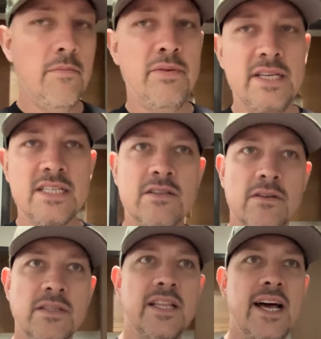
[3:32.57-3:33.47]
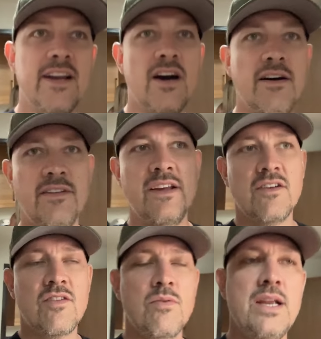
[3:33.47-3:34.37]
Please turn the light off in
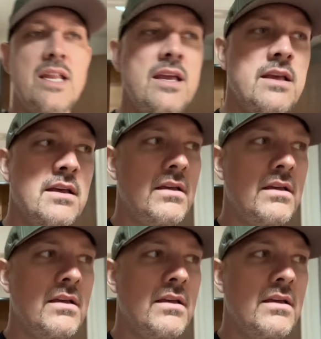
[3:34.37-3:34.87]
there, sweetie.